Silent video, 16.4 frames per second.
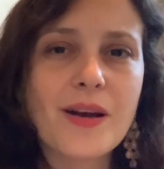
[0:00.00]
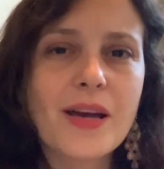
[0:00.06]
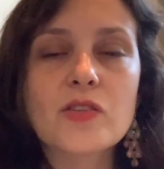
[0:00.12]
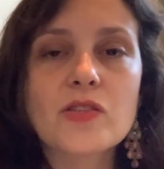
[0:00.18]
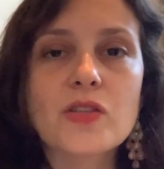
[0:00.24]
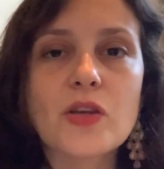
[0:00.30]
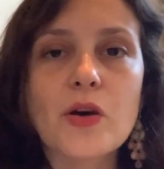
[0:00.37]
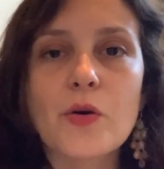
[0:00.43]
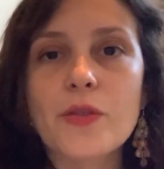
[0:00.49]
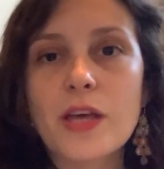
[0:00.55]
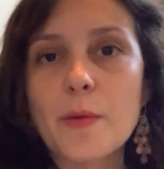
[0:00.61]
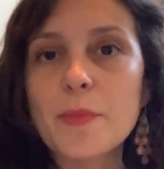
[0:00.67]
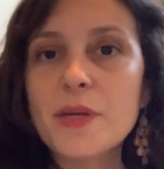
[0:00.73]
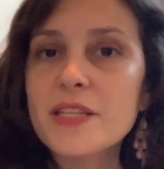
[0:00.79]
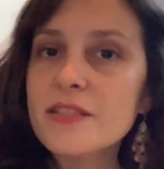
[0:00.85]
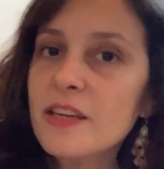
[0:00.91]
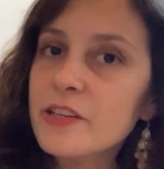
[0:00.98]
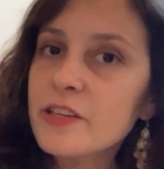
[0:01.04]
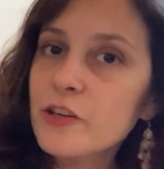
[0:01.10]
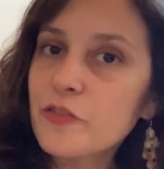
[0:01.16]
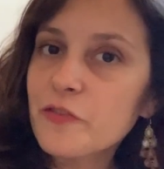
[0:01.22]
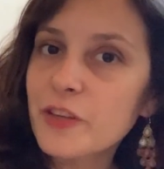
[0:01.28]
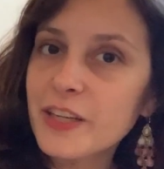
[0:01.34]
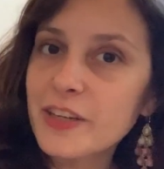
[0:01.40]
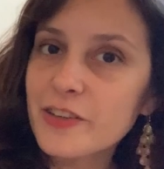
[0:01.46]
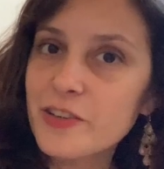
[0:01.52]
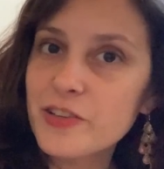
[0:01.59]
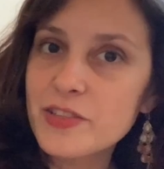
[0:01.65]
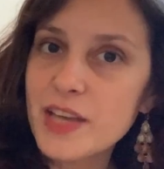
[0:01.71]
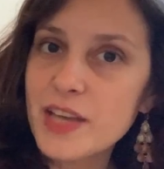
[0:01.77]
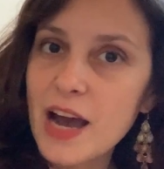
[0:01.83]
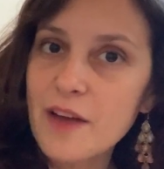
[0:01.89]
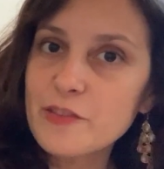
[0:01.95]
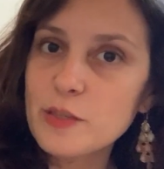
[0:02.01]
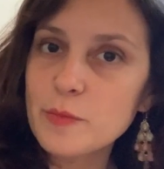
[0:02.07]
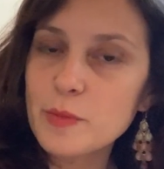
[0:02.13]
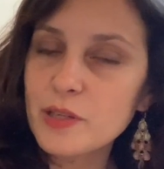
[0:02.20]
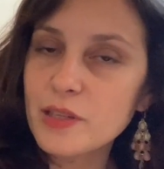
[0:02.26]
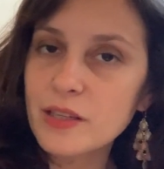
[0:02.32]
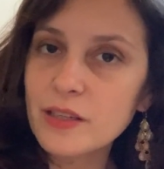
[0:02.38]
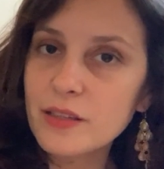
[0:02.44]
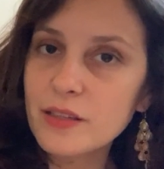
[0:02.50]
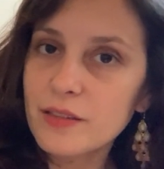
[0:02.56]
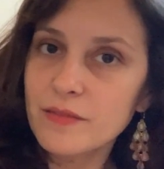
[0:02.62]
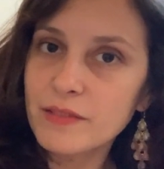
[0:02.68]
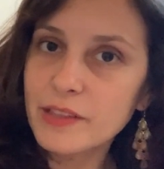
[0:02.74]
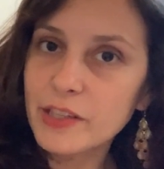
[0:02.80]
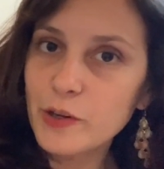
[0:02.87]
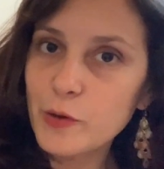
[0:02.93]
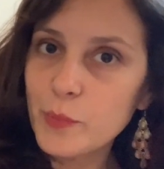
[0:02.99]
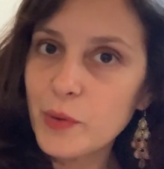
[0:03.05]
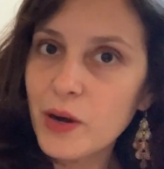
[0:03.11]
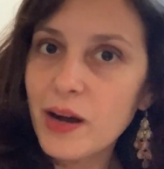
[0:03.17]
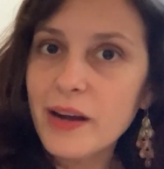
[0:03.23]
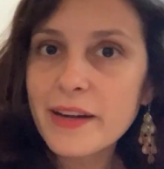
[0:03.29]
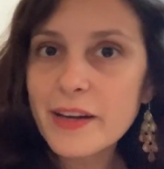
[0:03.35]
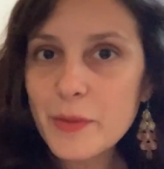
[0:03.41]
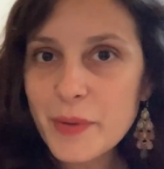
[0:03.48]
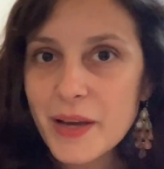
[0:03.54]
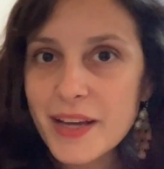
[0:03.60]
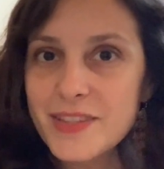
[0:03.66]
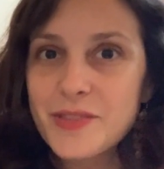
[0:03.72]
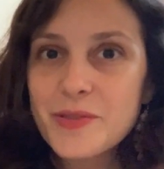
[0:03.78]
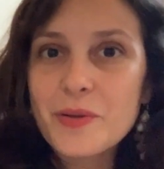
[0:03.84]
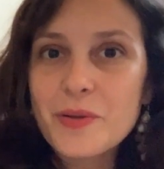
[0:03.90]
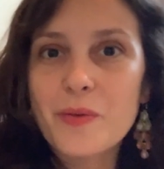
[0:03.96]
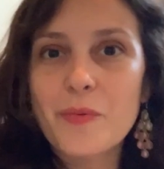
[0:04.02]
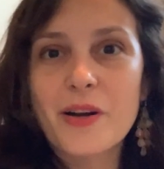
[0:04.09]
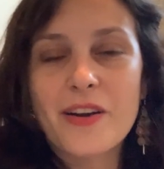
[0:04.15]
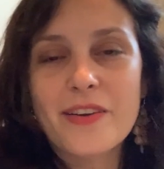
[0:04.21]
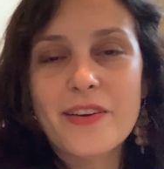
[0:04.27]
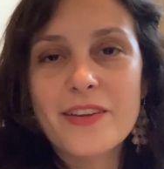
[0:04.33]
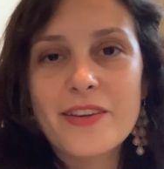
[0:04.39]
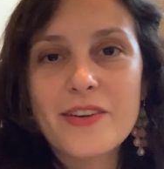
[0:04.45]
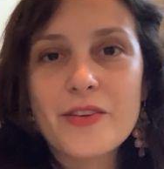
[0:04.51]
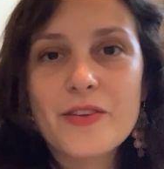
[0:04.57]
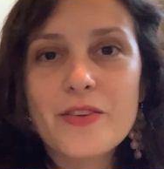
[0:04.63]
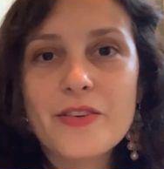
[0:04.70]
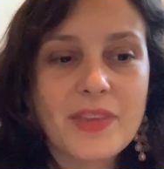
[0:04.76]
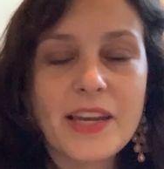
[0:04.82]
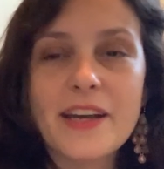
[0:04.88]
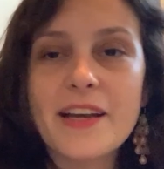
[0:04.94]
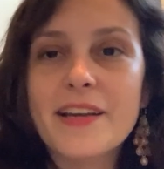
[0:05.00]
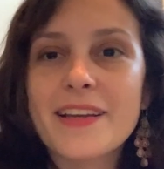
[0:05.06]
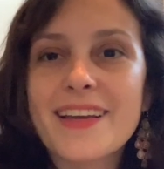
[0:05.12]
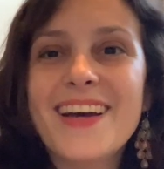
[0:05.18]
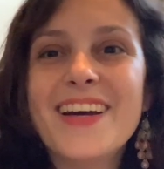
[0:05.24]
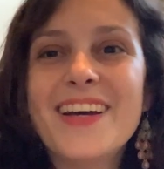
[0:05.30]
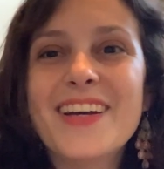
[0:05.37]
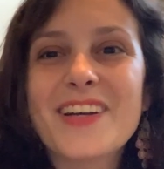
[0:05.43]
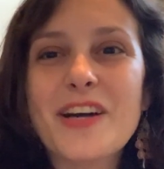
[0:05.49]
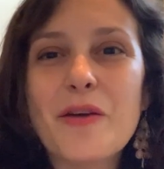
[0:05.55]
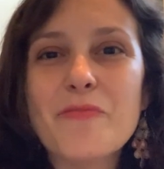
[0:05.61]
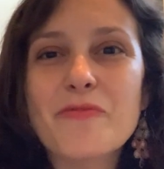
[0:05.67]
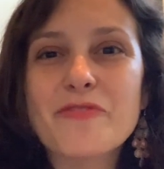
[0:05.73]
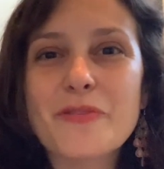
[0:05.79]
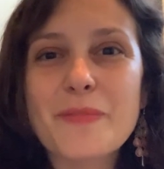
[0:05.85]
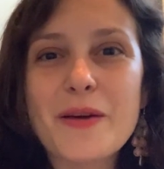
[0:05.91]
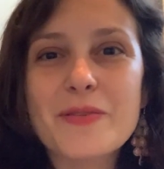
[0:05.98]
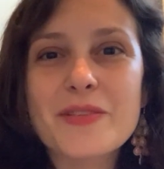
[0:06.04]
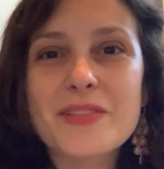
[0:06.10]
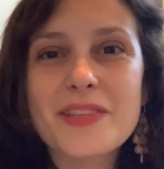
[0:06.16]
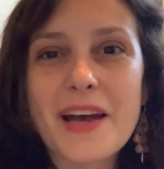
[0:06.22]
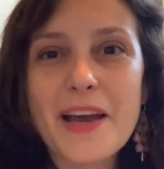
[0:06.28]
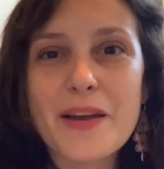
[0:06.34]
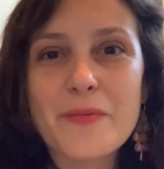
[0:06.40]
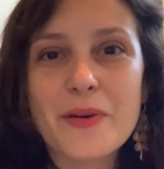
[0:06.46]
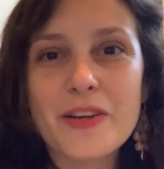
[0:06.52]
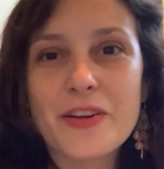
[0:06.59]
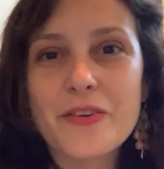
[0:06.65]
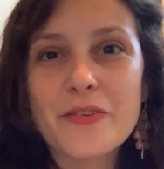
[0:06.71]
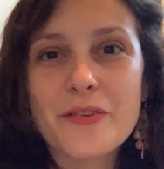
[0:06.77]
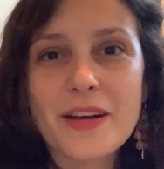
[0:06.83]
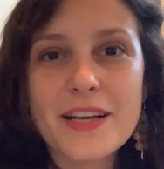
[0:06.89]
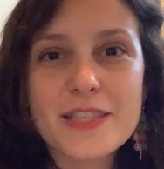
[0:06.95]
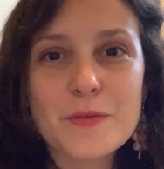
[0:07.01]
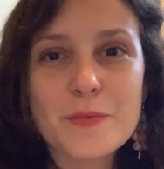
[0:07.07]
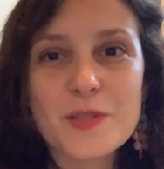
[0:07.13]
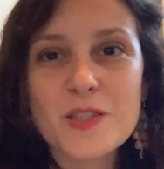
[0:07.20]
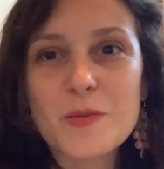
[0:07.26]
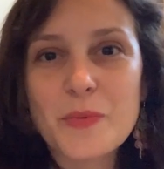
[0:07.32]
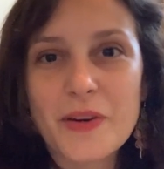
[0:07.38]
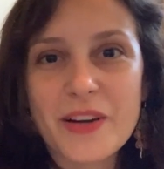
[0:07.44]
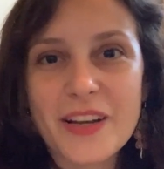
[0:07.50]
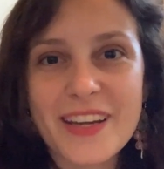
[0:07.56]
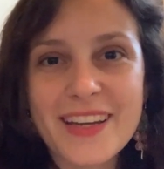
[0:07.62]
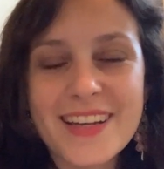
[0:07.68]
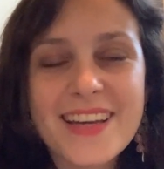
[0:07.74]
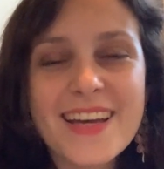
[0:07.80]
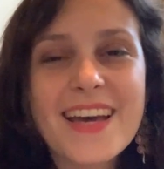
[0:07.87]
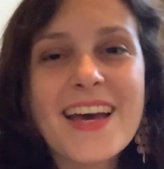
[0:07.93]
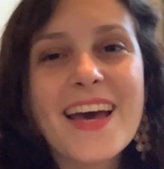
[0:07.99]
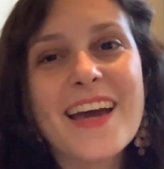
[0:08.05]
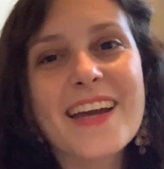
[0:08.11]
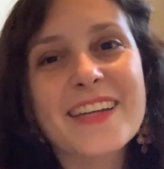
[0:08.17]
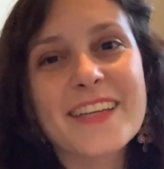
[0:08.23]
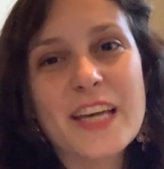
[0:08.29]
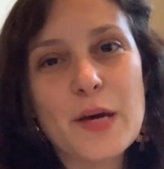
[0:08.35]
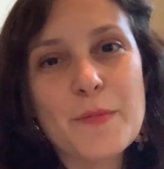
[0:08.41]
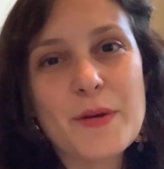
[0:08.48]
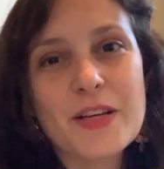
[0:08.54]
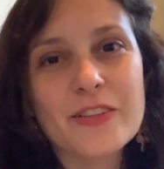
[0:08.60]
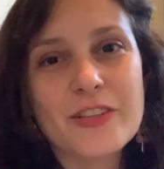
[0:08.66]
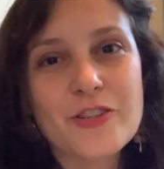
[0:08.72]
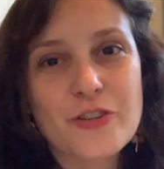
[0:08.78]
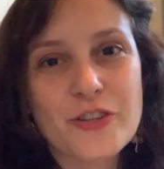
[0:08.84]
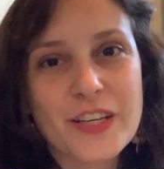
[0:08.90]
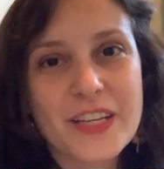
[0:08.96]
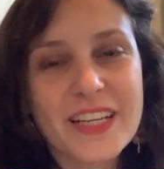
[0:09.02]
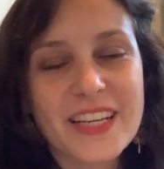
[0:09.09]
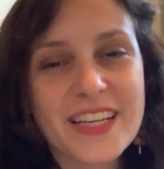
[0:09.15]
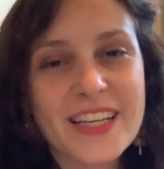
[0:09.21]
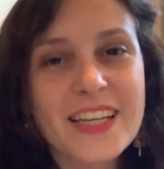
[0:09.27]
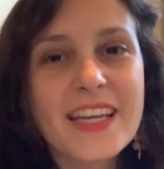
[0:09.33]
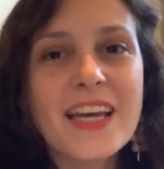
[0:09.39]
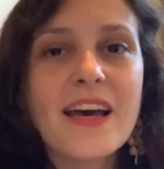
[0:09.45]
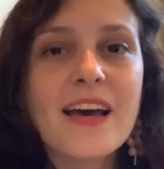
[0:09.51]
So that means that your feeders have to be, you know, bought at a pet store where, you know, they didn't come from outside where your grass was sprayed and chemically treated.